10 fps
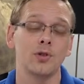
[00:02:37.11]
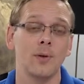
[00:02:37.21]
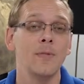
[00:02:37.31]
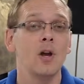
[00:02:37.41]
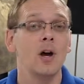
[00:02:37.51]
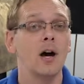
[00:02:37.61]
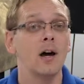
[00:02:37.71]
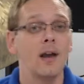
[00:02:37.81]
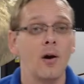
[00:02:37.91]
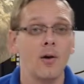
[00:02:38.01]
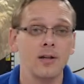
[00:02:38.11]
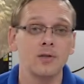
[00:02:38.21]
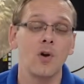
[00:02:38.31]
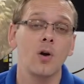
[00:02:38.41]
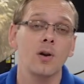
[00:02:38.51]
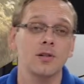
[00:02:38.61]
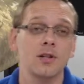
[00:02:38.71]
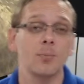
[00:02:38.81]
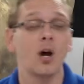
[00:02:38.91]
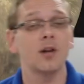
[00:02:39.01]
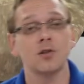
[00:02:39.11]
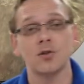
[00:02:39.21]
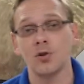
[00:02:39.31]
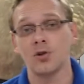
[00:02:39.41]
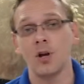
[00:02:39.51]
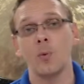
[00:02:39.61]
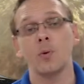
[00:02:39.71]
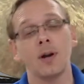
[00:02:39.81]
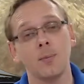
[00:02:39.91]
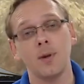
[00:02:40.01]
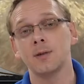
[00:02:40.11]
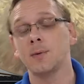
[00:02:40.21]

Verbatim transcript: So uh, now, as far as the processors that we recommend,